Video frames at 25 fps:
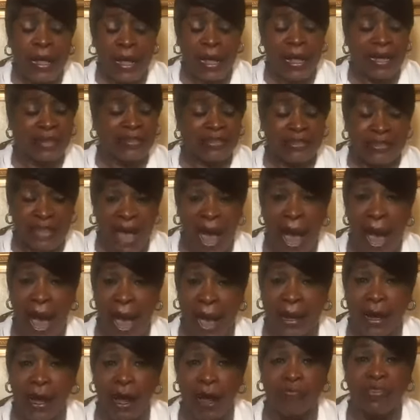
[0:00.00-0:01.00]
is
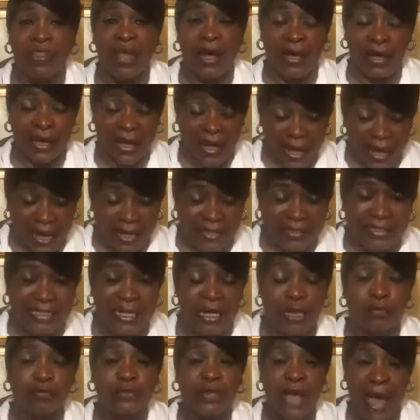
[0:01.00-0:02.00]
tired of the
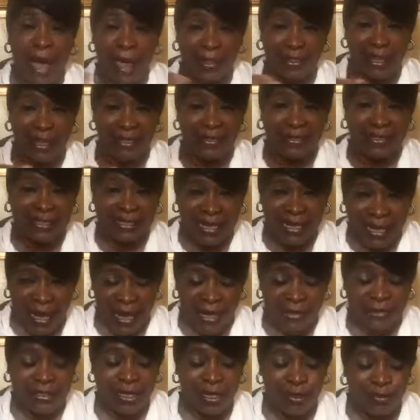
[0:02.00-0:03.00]
isms and the
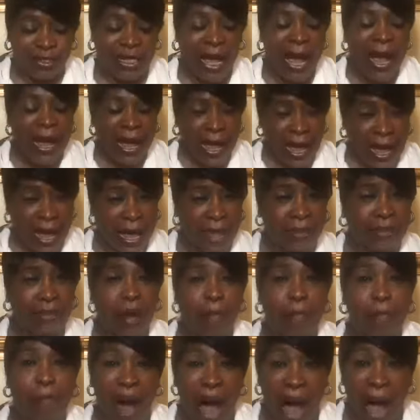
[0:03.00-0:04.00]
schisms in
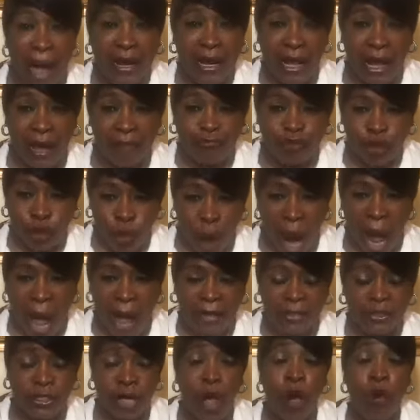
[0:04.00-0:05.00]
the body of
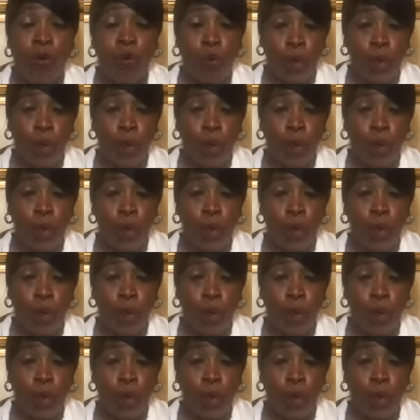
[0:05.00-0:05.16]
Christ.